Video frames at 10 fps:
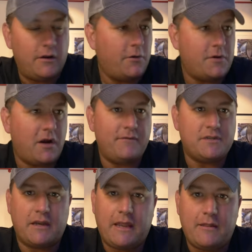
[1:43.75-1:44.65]
I know divers
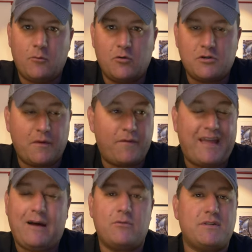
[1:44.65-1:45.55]
that get in the water with
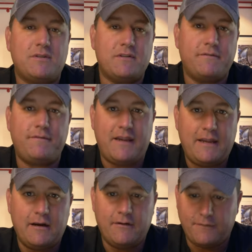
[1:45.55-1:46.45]
thousands of
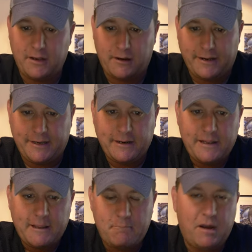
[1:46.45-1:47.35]
feet of line.
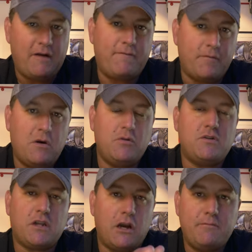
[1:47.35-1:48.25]
But for
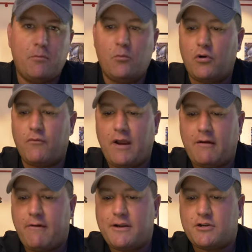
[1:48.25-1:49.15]
most open water
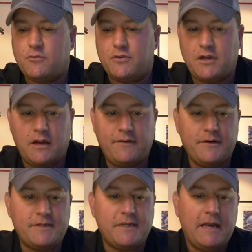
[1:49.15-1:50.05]
recreational
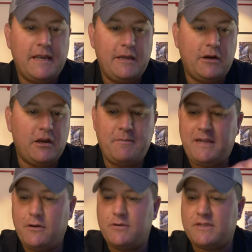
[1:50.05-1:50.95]
divers, you're going to be
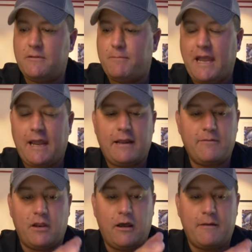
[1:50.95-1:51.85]
using
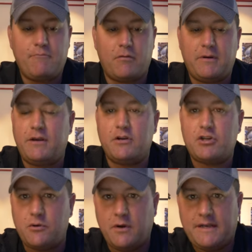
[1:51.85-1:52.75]
the line probably to
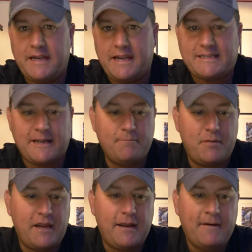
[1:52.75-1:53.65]
shoot a
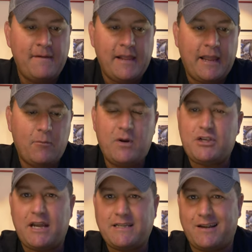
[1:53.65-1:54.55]
DSMB, in
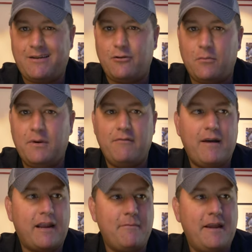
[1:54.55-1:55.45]
which case I'd normally
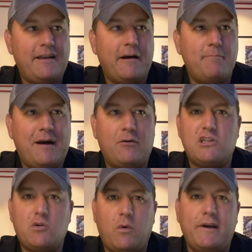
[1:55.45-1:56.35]
recommend
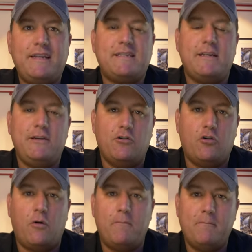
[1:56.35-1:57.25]
about twice
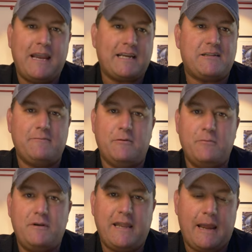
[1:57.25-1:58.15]
your
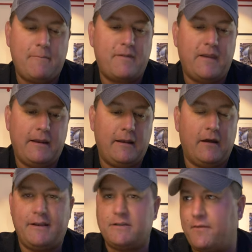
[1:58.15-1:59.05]
maximum depth in
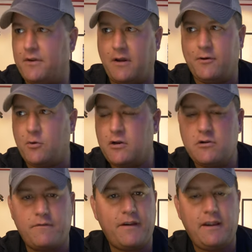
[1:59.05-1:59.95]
line. So if you're diving to
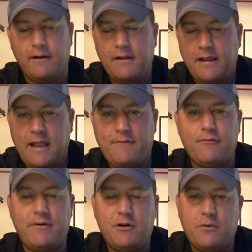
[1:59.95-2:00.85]
100 feet, have a
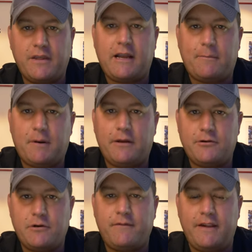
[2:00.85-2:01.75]
reel with a couple of
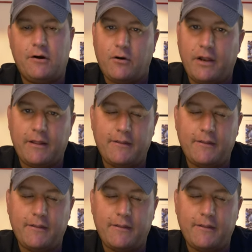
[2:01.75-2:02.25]
100 feet on it.